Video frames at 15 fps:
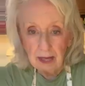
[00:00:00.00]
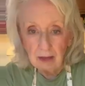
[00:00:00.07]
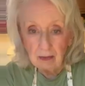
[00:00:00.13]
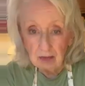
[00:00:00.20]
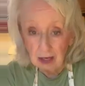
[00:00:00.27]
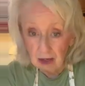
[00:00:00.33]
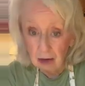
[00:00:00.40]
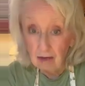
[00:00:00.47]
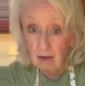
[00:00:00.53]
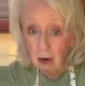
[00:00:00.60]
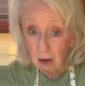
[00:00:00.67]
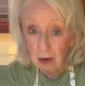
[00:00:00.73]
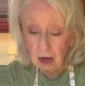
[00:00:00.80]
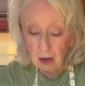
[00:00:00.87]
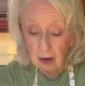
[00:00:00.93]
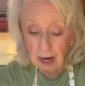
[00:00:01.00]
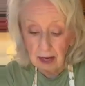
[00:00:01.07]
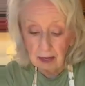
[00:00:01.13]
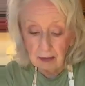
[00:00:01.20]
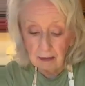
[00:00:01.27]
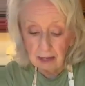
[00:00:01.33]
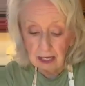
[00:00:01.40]
that you've already cracked
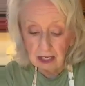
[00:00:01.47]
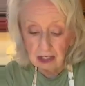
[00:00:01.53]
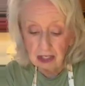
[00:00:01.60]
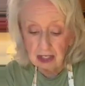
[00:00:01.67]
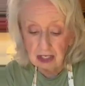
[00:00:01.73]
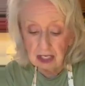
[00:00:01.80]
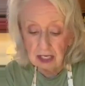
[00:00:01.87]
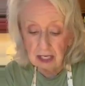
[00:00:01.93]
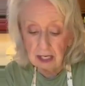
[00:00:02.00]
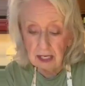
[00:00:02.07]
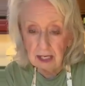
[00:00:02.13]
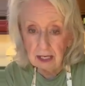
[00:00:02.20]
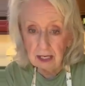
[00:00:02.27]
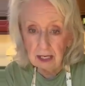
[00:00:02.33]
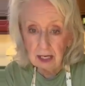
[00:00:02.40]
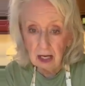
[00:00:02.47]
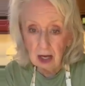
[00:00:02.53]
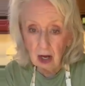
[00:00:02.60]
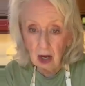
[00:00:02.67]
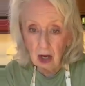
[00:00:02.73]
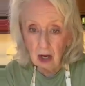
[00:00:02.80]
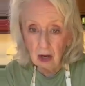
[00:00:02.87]
them and just gently
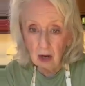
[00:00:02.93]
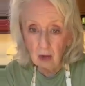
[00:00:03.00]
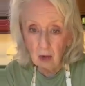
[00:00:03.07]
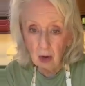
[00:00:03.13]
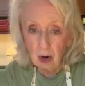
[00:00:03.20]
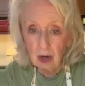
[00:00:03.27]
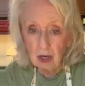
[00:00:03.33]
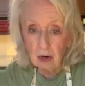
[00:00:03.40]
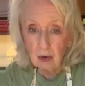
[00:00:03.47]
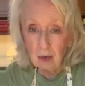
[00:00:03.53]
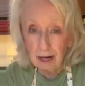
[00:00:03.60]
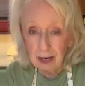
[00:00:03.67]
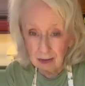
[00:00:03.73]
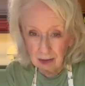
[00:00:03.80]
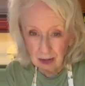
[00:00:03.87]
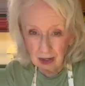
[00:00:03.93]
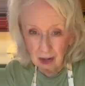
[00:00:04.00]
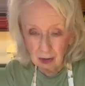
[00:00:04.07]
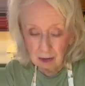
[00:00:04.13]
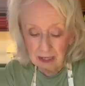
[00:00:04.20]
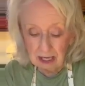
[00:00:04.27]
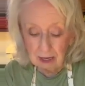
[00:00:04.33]
work it around a
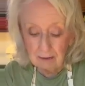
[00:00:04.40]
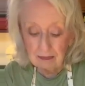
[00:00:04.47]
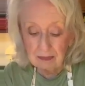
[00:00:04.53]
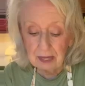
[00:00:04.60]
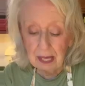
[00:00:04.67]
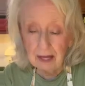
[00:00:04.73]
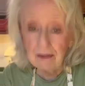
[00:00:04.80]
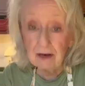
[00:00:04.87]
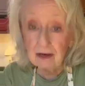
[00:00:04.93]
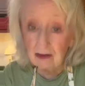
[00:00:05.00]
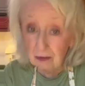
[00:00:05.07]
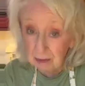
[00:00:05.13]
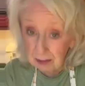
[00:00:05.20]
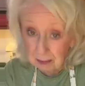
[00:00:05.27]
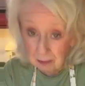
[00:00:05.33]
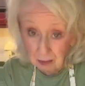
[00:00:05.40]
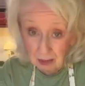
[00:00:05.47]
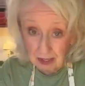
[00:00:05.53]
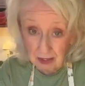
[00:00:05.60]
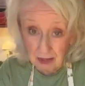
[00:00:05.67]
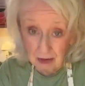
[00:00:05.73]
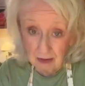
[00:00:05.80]
little bit. And there's a
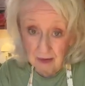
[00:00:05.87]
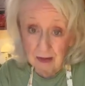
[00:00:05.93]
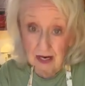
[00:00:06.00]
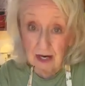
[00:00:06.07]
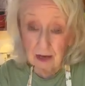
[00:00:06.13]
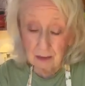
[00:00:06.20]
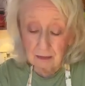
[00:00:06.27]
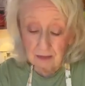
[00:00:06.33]
membrane under there.